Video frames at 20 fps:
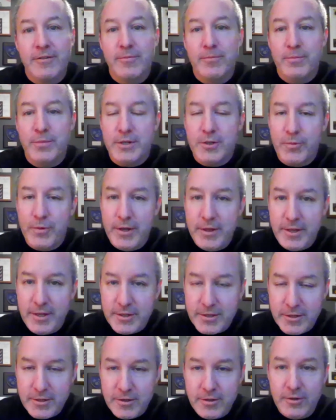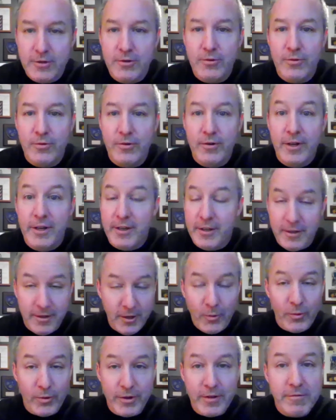between these two
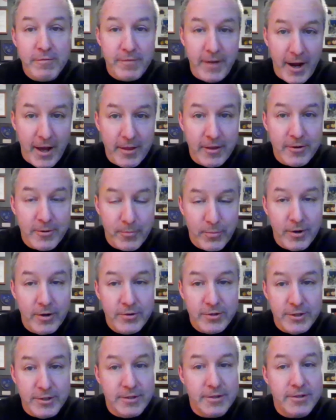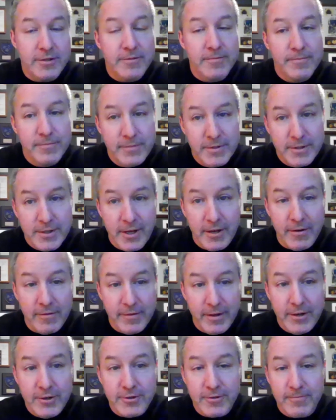equally valid approaches to
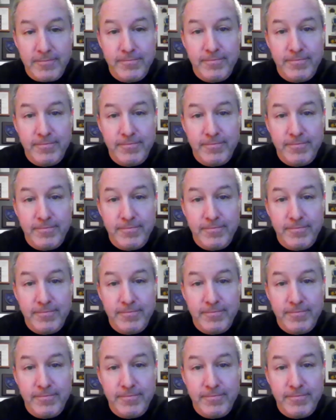innovation.